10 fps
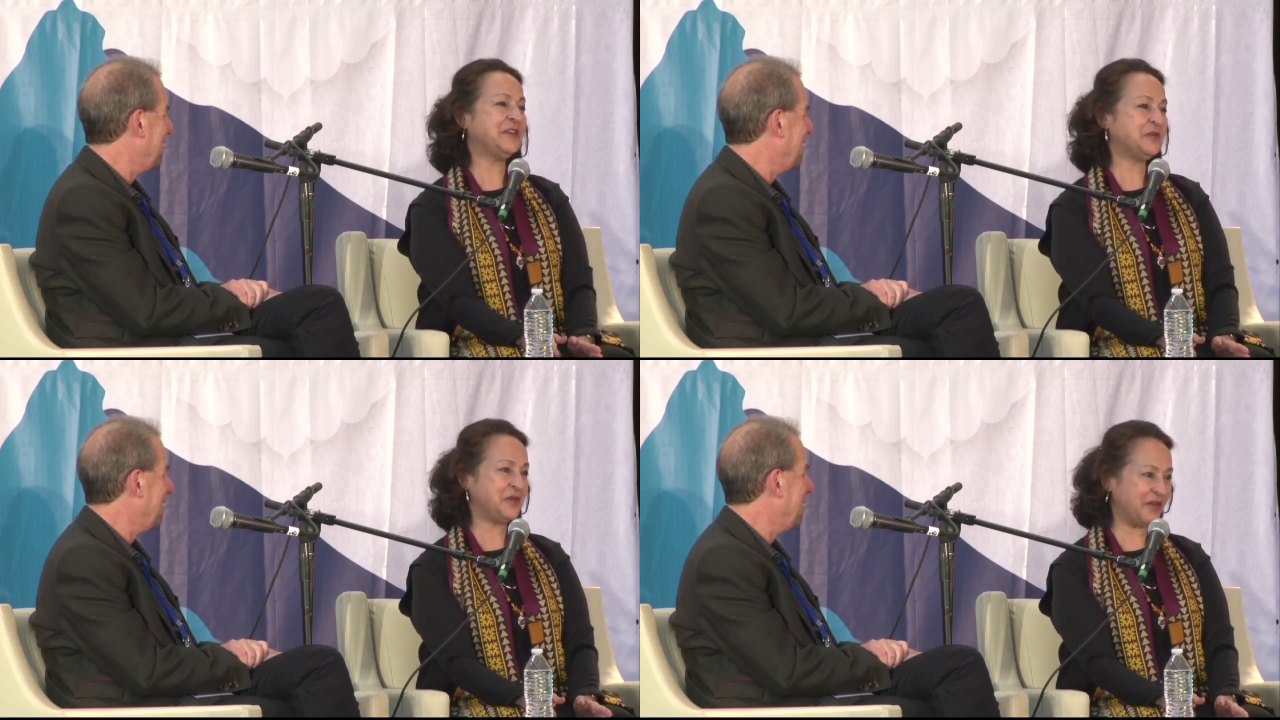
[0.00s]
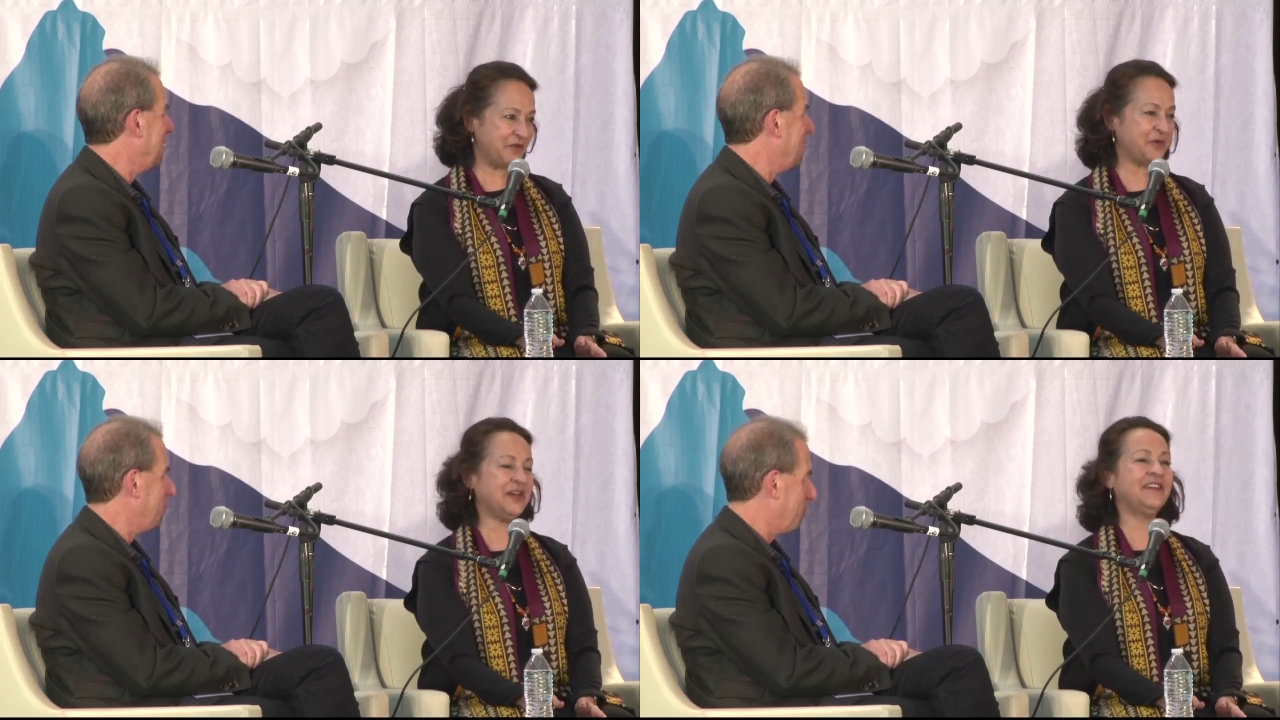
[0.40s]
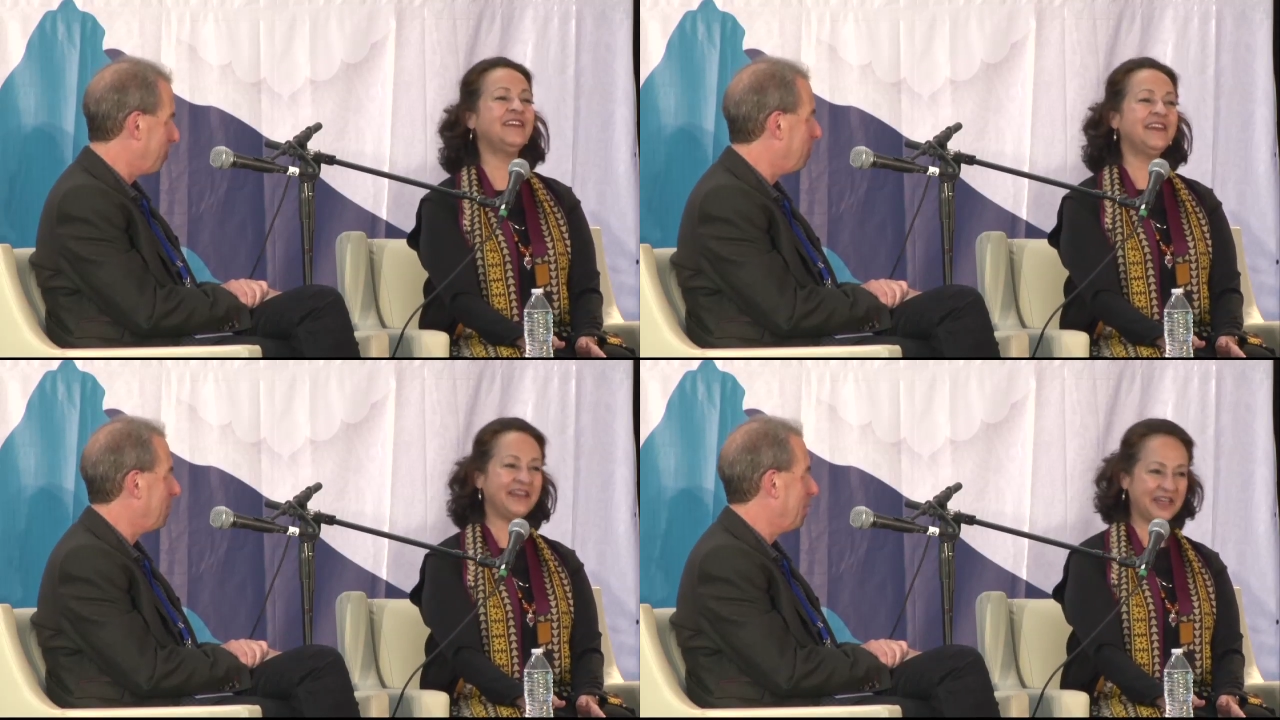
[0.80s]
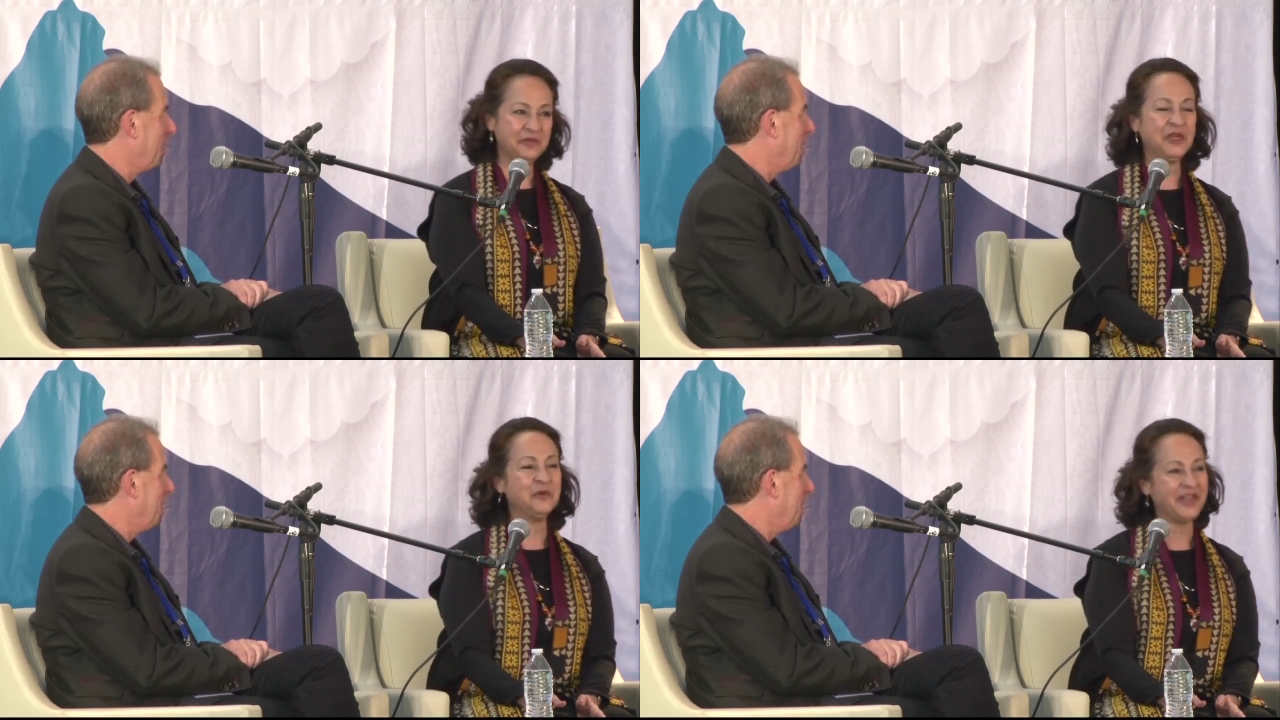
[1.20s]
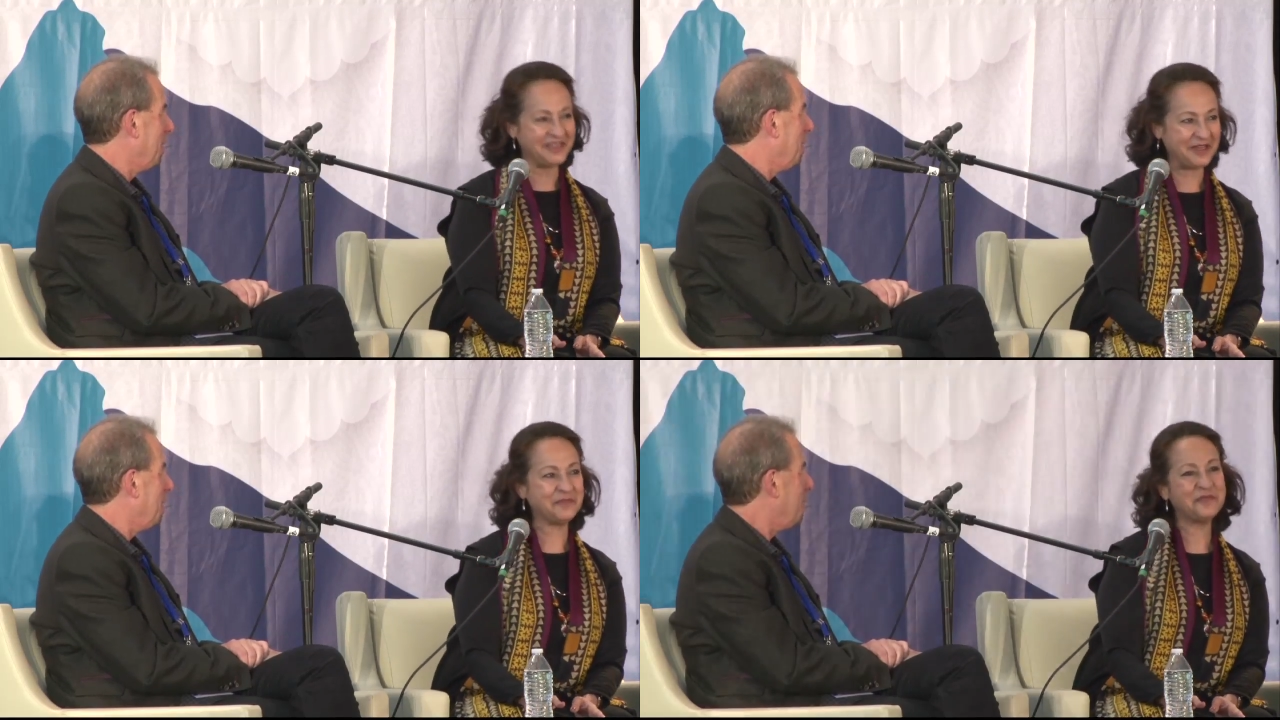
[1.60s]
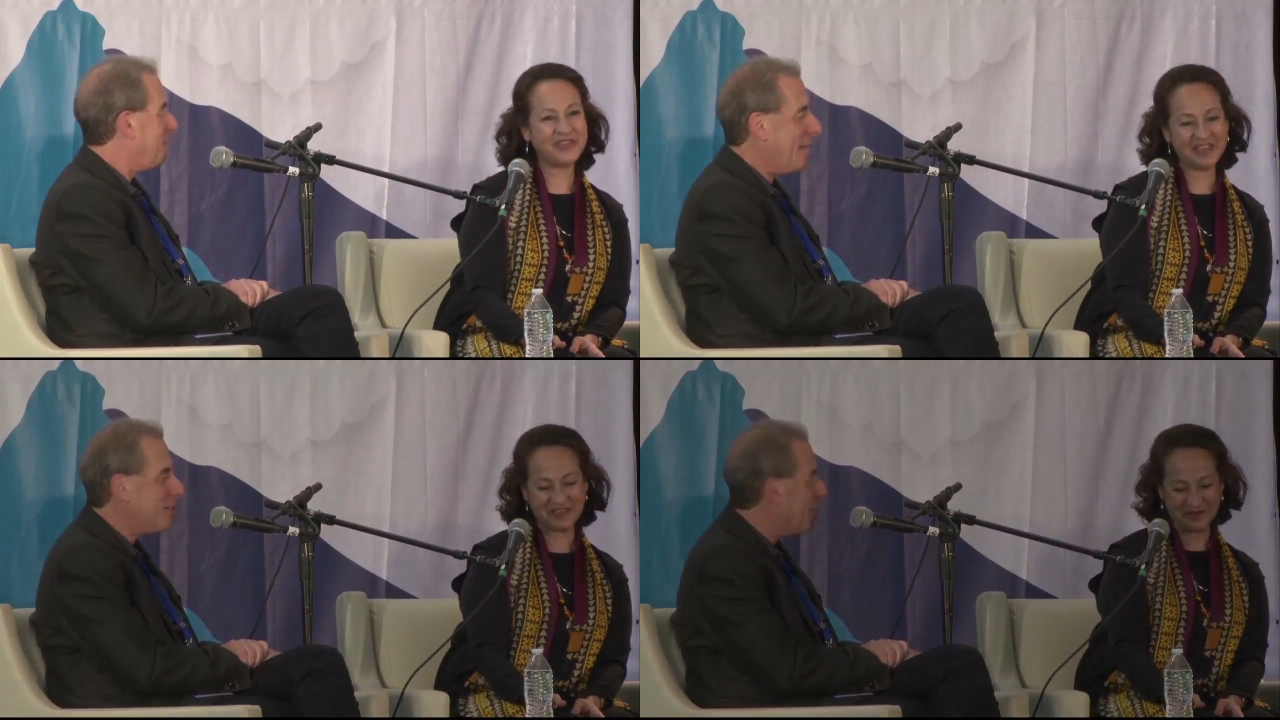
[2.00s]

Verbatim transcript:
Speaker 1: you to everyone, and we'll wind up. Thank Thanks you.